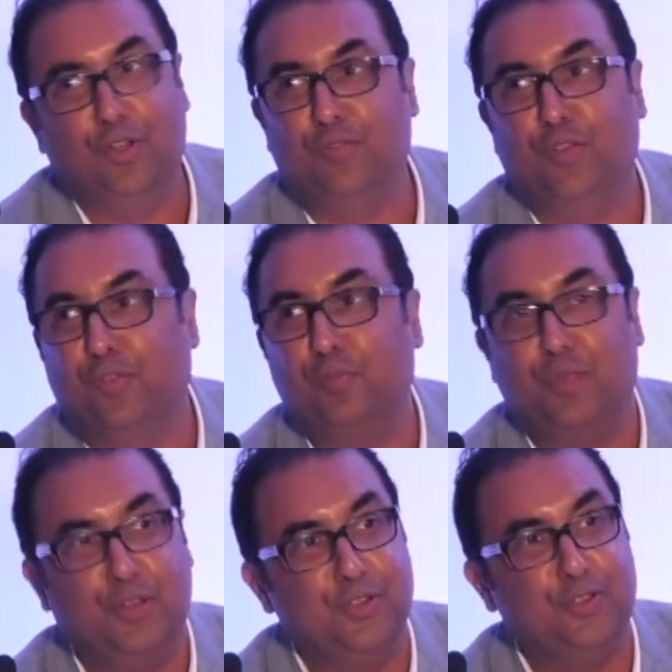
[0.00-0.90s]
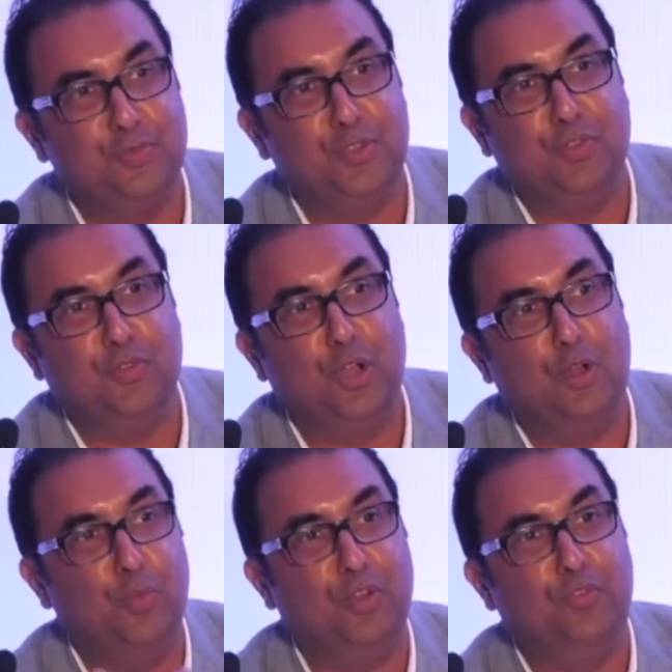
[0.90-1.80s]
of different periods which we have
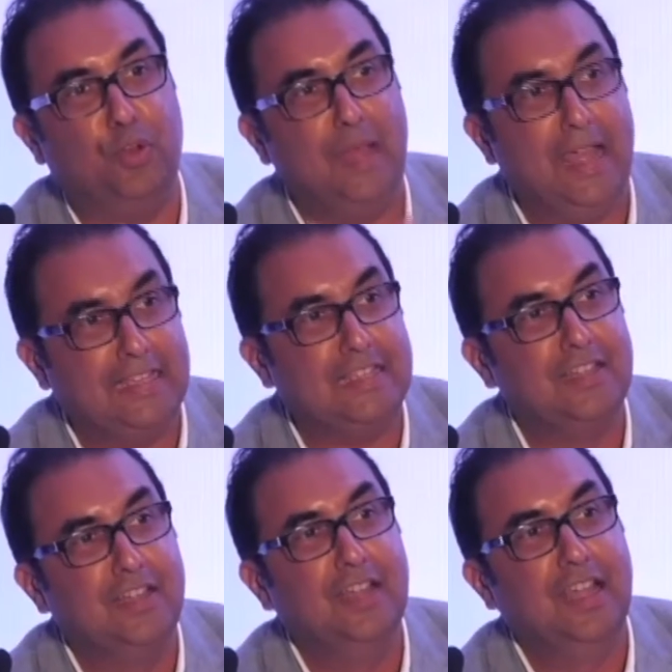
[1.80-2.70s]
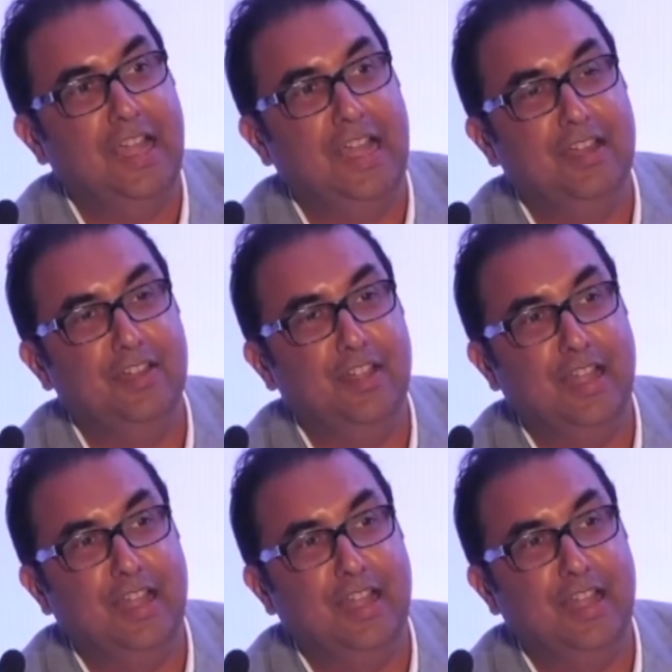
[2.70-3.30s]
gone with, formats, and